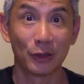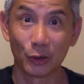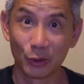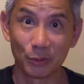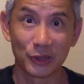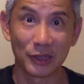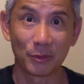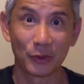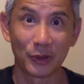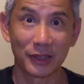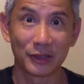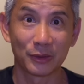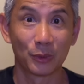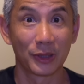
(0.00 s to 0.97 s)
your group
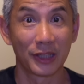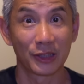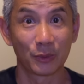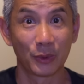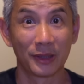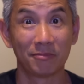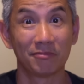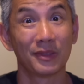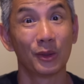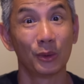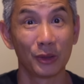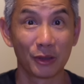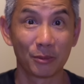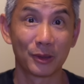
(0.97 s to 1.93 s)
separates, well, guess what?
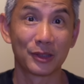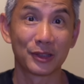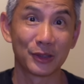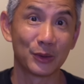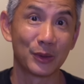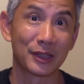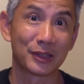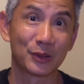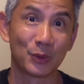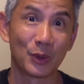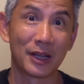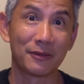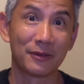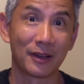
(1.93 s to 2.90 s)
Only the person who has the
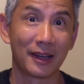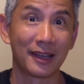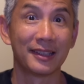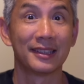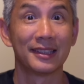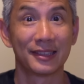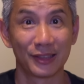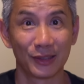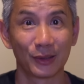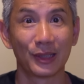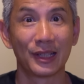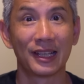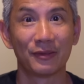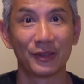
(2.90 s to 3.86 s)
Wi-Fi is still
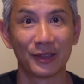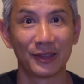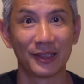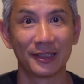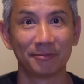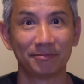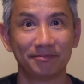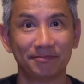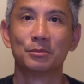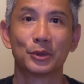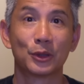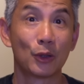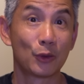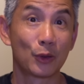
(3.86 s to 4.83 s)
gonna have internet.
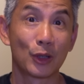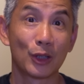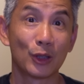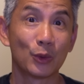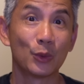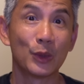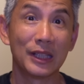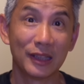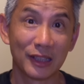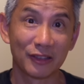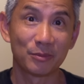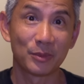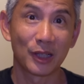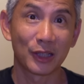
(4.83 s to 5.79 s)
But overall, we
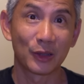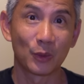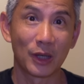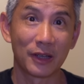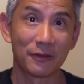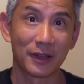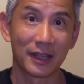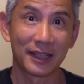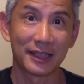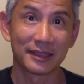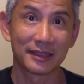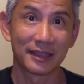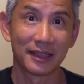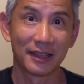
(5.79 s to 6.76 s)
love Pocket
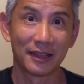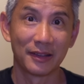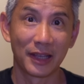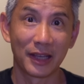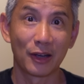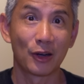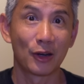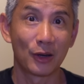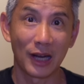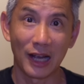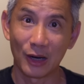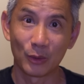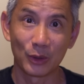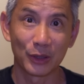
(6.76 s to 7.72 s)
Wi-Fis. They are
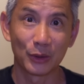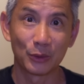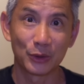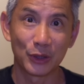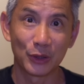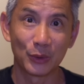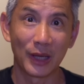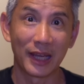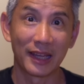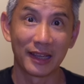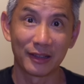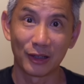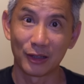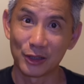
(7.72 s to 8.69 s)
our go-to
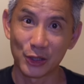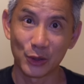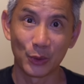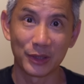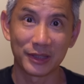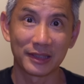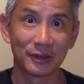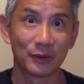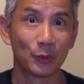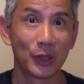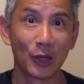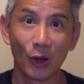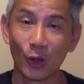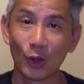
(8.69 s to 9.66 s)
and our choice.
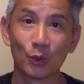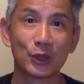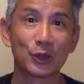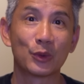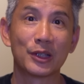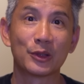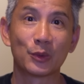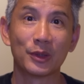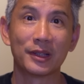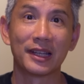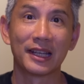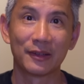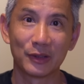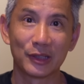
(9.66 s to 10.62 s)
We always rent
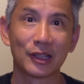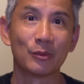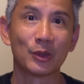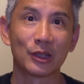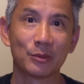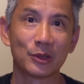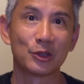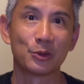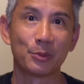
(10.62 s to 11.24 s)
one every time we come to